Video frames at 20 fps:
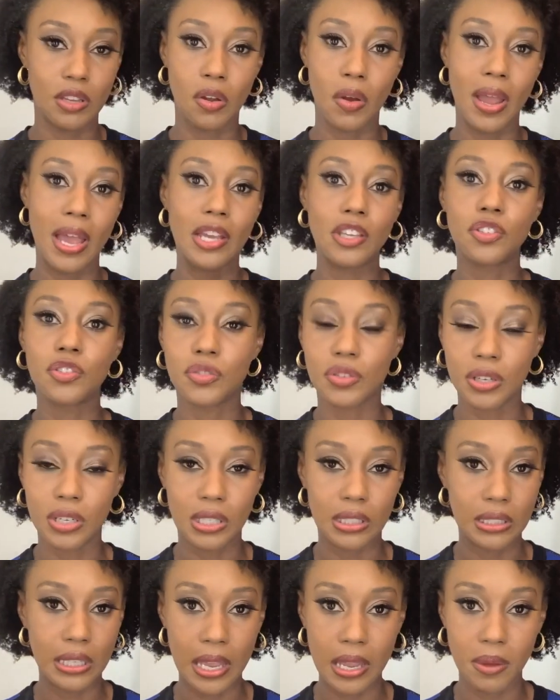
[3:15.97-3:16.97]
extra
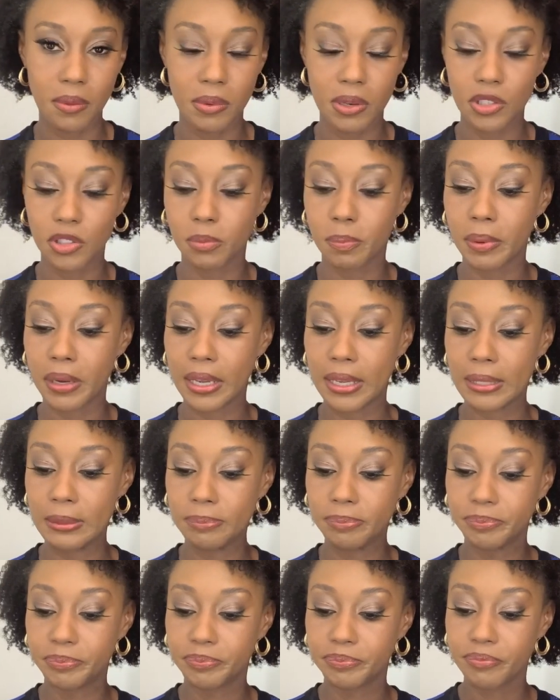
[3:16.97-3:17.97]
language, but
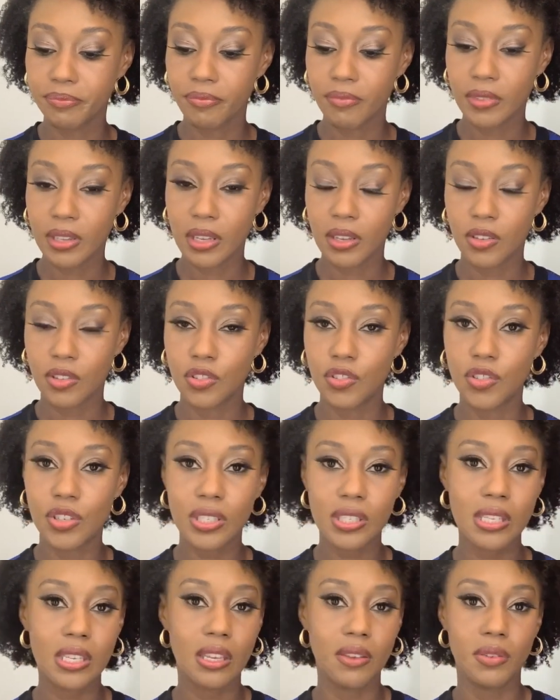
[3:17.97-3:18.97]

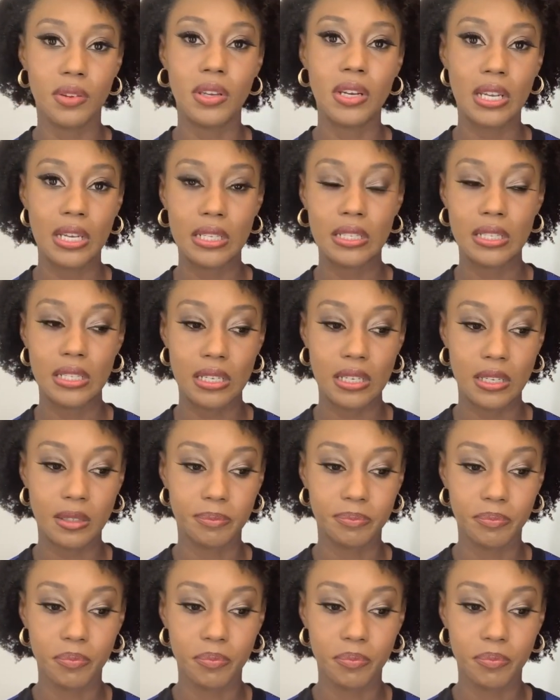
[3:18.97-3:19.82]
just to give you an idea,